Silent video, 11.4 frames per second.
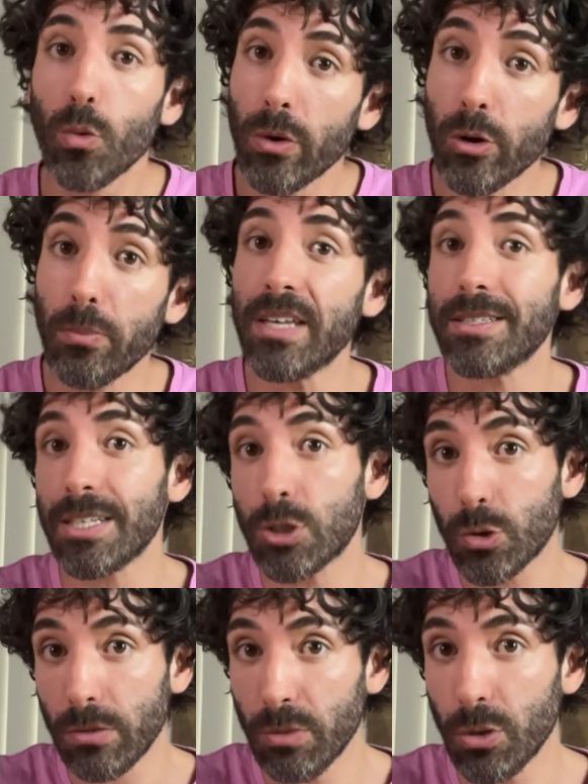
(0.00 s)
will be
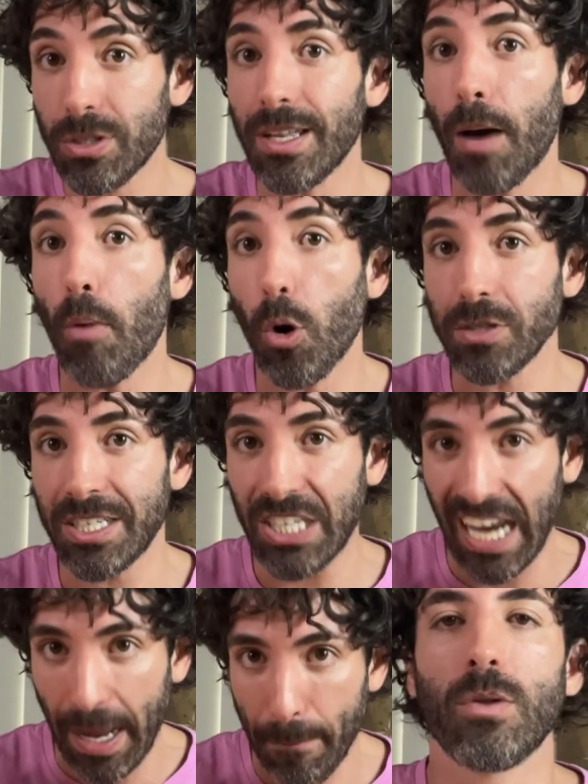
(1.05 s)
distributed among the
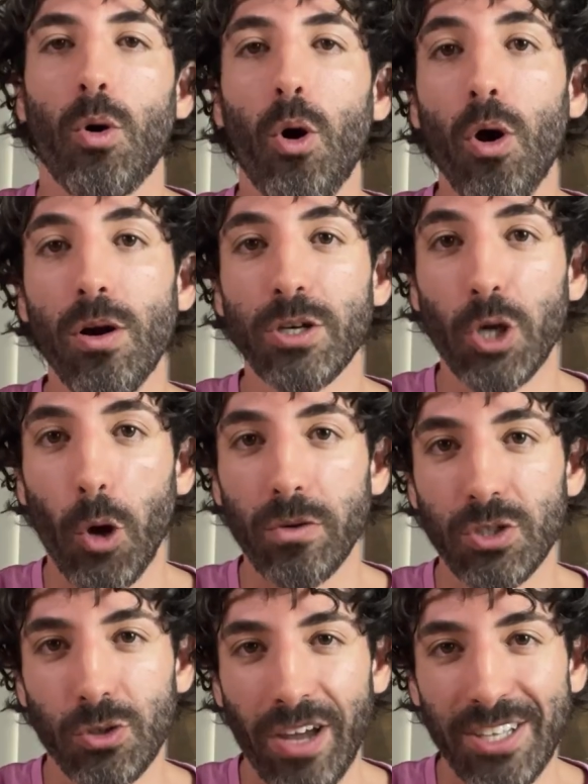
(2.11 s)
team or going
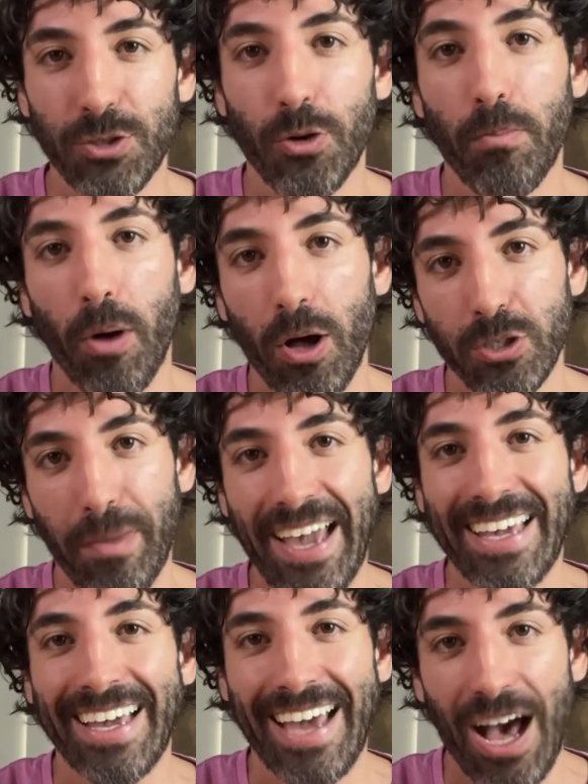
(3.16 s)
straight to your boss's
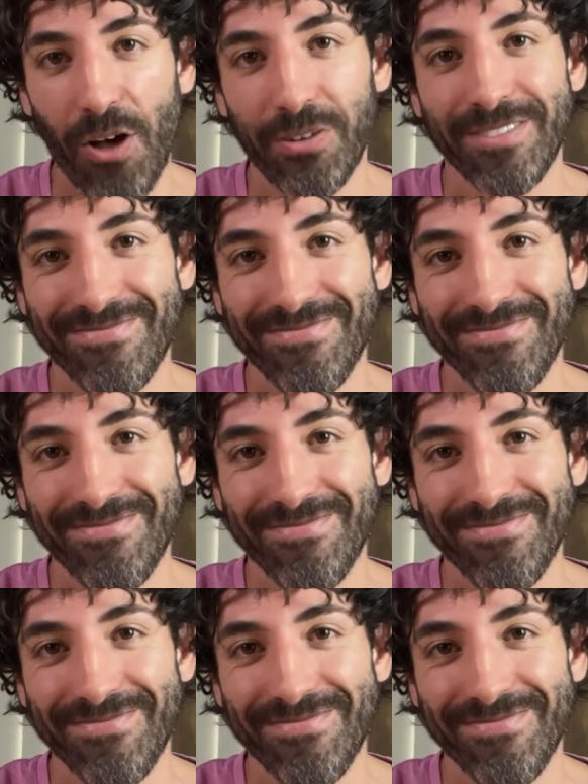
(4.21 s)
bank account.